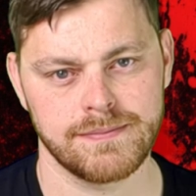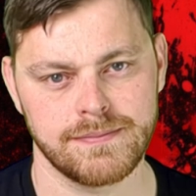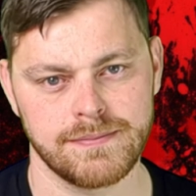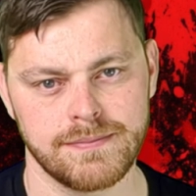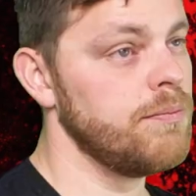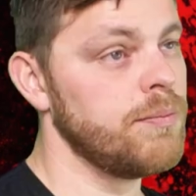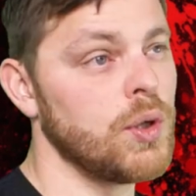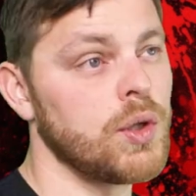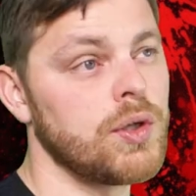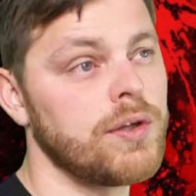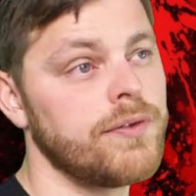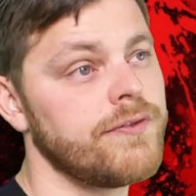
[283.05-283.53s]

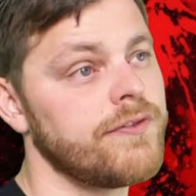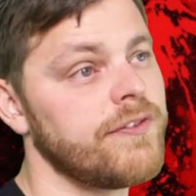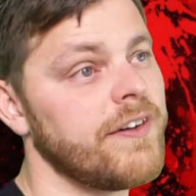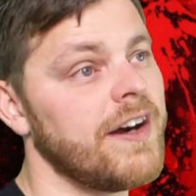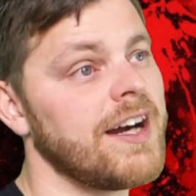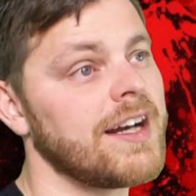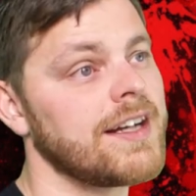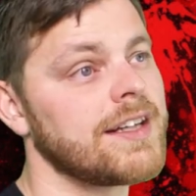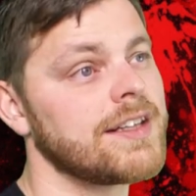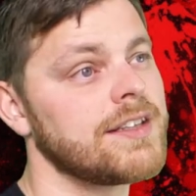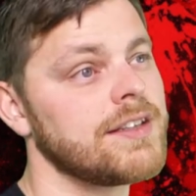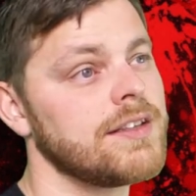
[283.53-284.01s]
but in
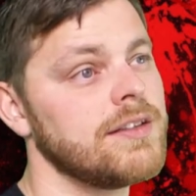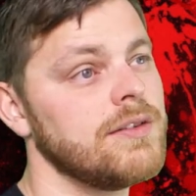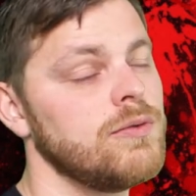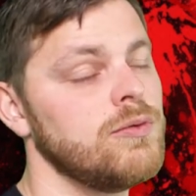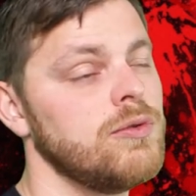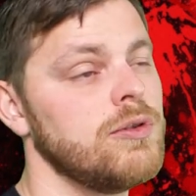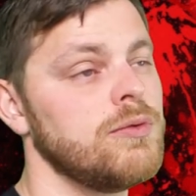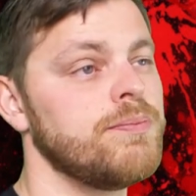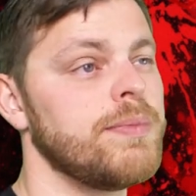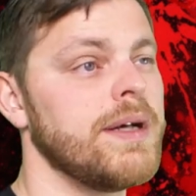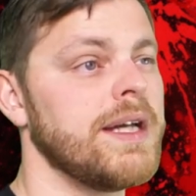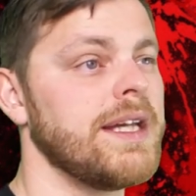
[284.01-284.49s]
fact
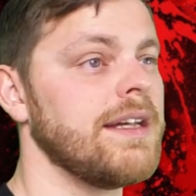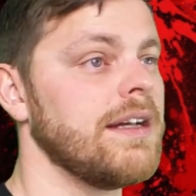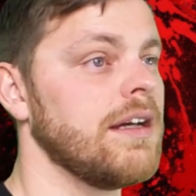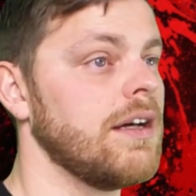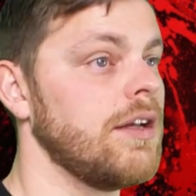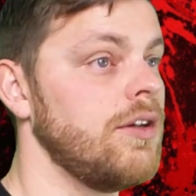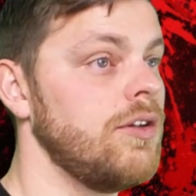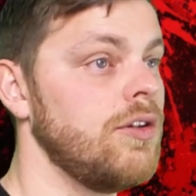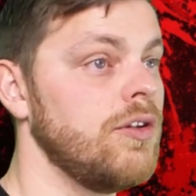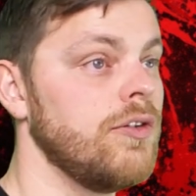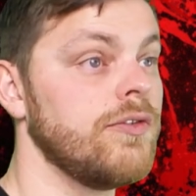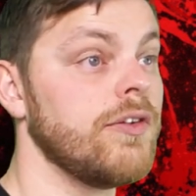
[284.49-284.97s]
would be
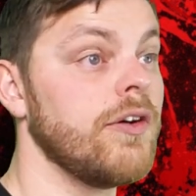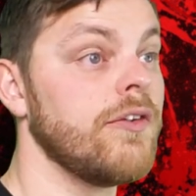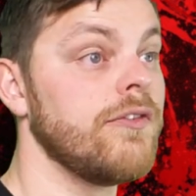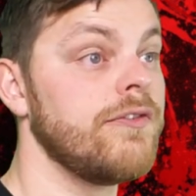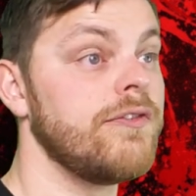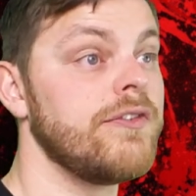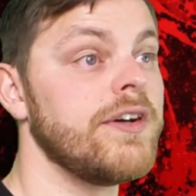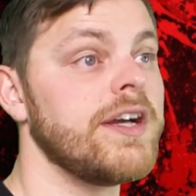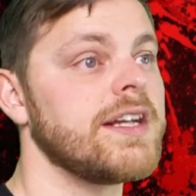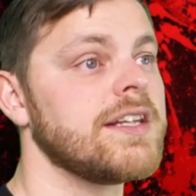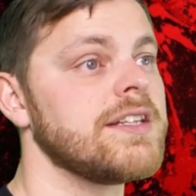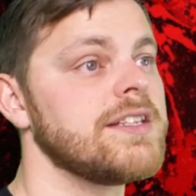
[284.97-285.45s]
another
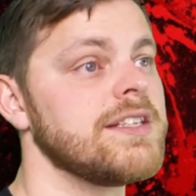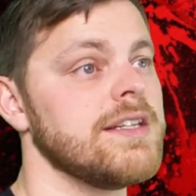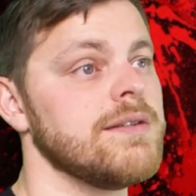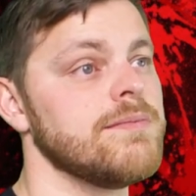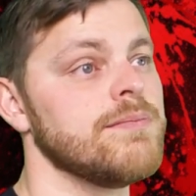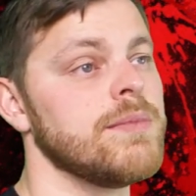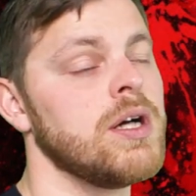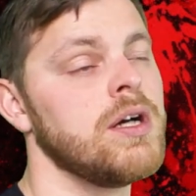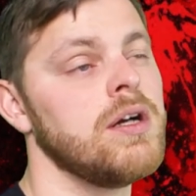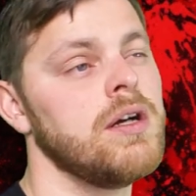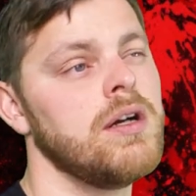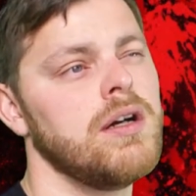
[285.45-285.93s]

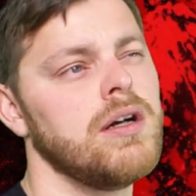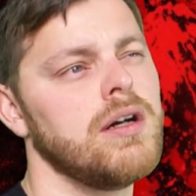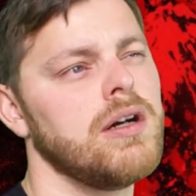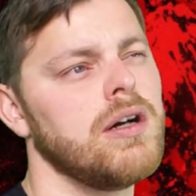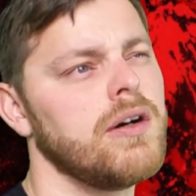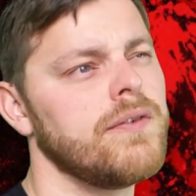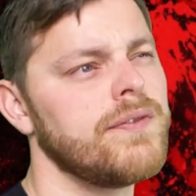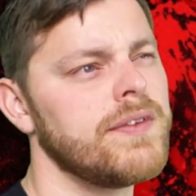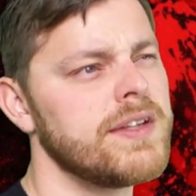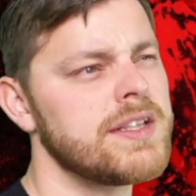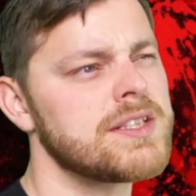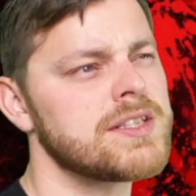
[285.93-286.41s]
victim
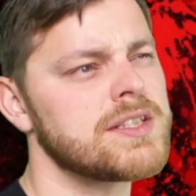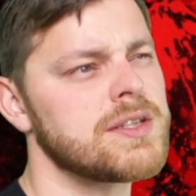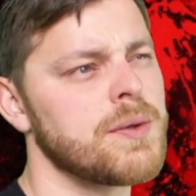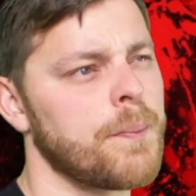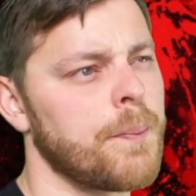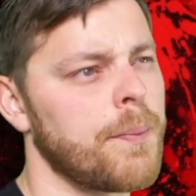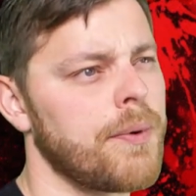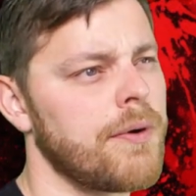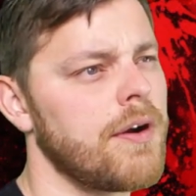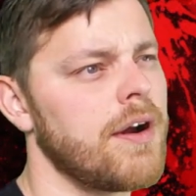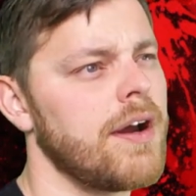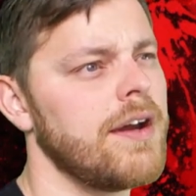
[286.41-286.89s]
of this
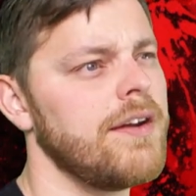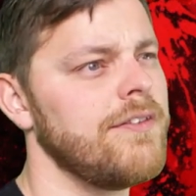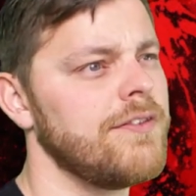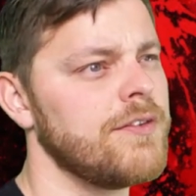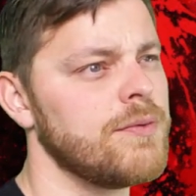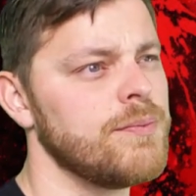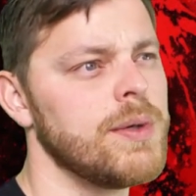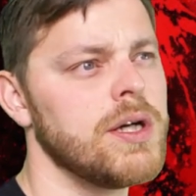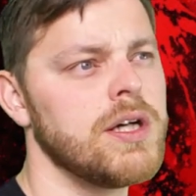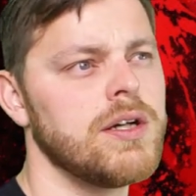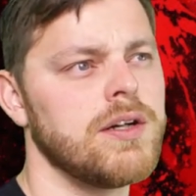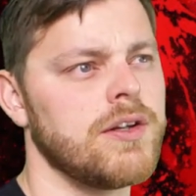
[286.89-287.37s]
depraved
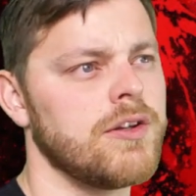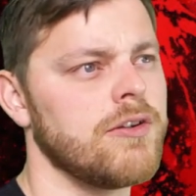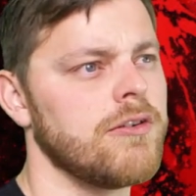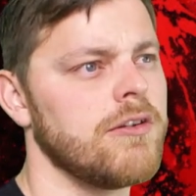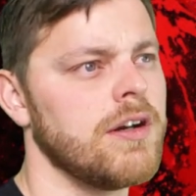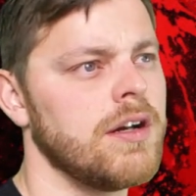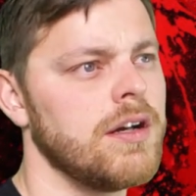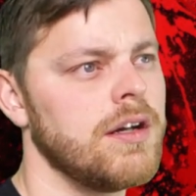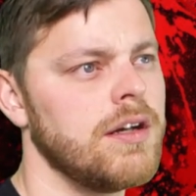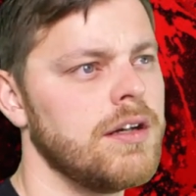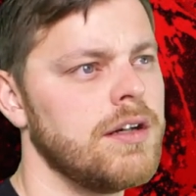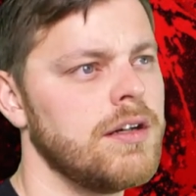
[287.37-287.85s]

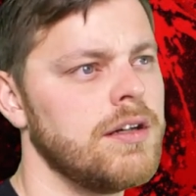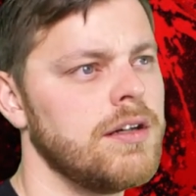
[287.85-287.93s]
murderer.